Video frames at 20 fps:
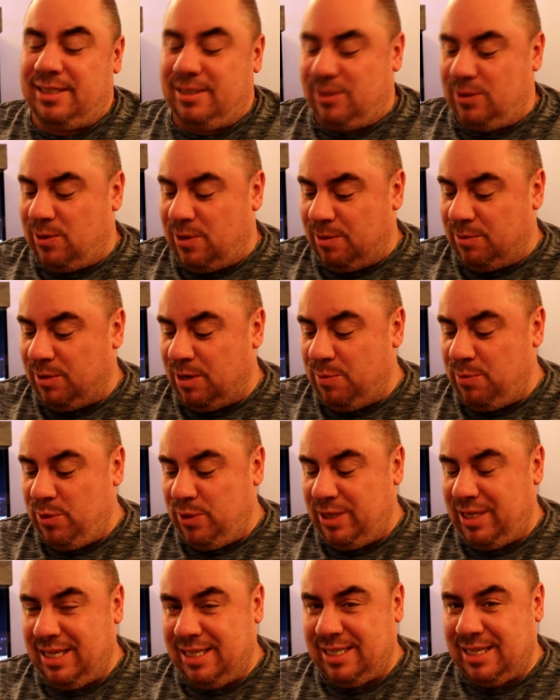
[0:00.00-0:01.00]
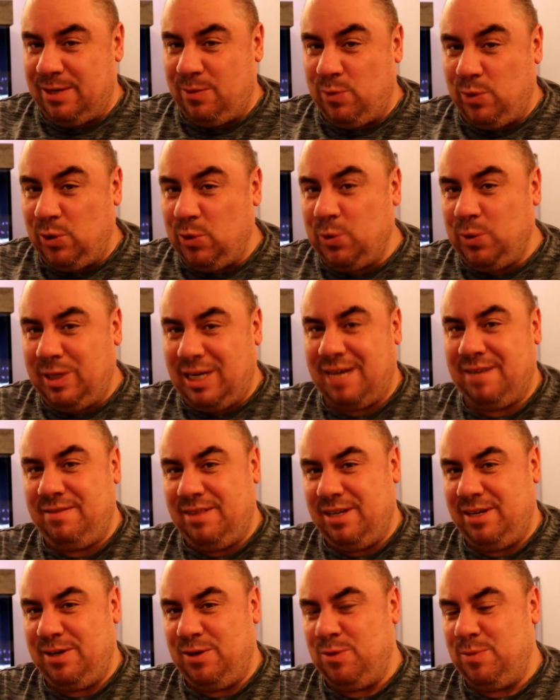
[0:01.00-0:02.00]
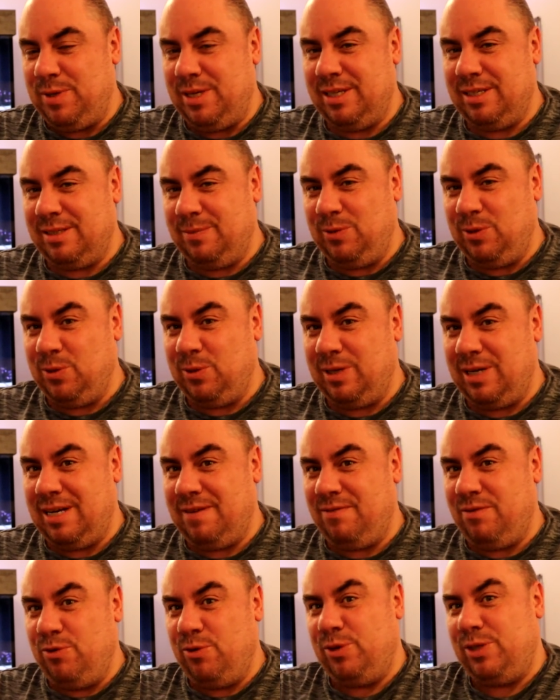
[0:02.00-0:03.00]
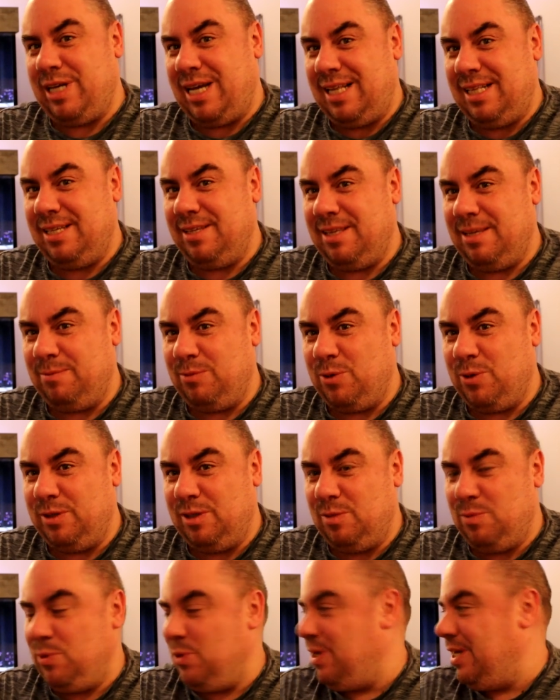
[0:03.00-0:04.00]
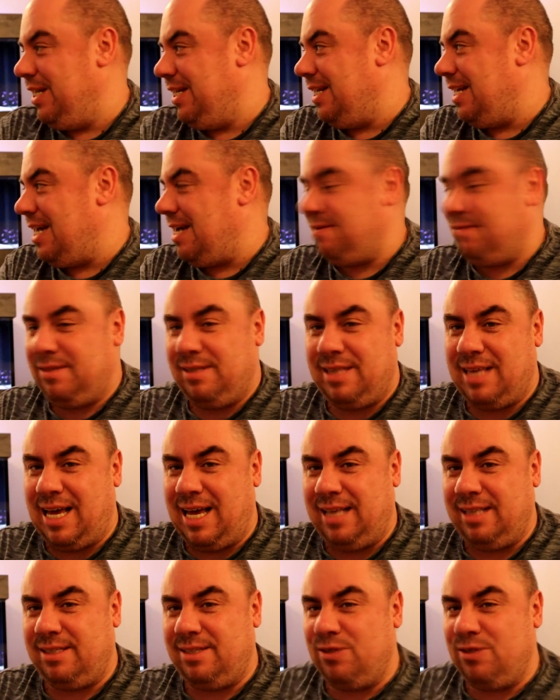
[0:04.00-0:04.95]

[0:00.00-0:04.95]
So I'm going to put these in. We don't have the Anubias and we don't have the Rotala that I'm going to put in after that.